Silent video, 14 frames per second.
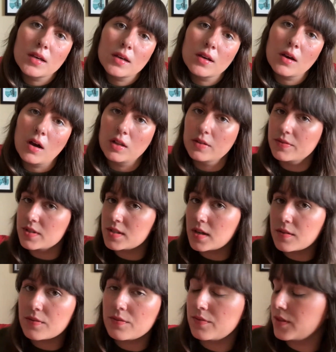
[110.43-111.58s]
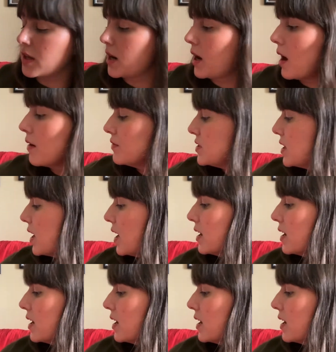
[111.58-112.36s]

all of the stuff that I have today